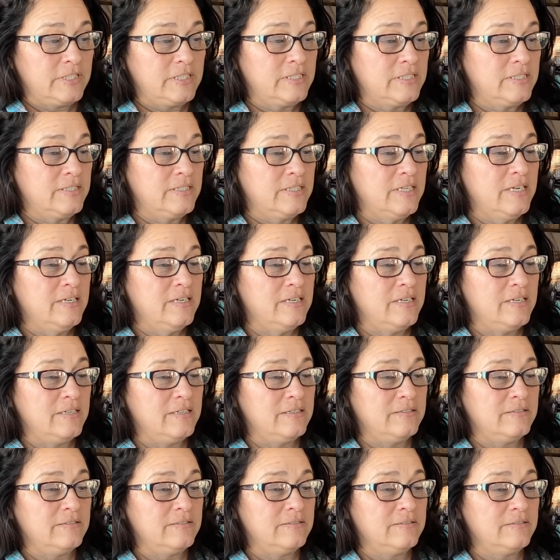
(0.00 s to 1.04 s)

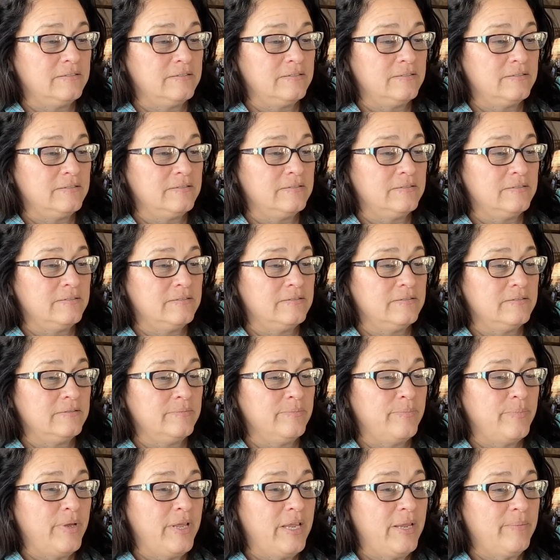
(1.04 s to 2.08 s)
sending
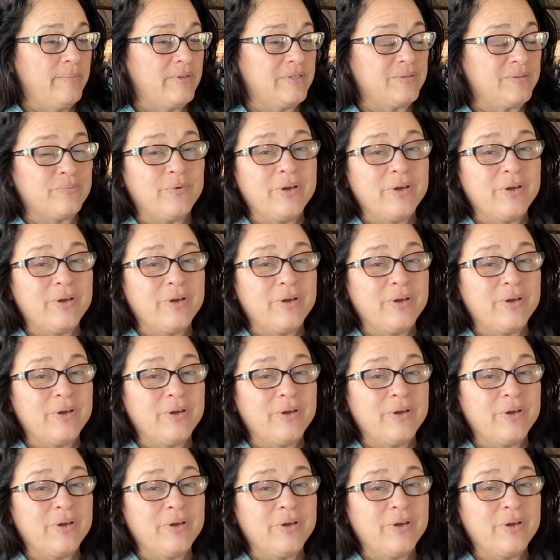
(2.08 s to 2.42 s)
payments.